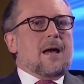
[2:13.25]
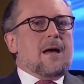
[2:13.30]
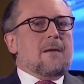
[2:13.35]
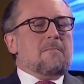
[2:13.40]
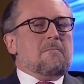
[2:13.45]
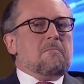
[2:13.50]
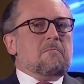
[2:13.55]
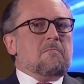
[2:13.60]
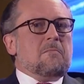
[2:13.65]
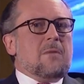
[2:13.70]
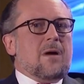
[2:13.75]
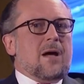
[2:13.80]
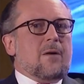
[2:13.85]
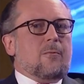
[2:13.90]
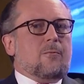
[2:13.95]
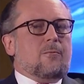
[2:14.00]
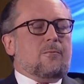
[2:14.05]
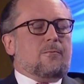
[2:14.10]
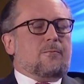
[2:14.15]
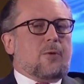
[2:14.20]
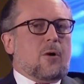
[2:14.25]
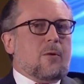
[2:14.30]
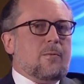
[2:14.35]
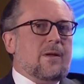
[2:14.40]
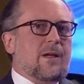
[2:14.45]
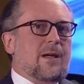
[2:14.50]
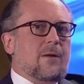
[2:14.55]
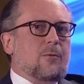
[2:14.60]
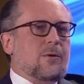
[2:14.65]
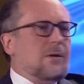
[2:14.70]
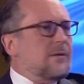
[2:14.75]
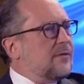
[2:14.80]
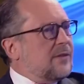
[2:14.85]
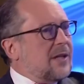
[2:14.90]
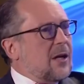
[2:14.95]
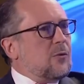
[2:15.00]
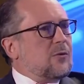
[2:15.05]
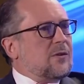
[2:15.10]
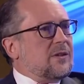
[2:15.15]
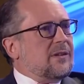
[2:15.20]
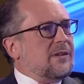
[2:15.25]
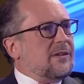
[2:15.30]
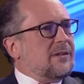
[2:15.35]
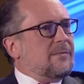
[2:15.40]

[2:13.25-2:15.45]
I would have doubted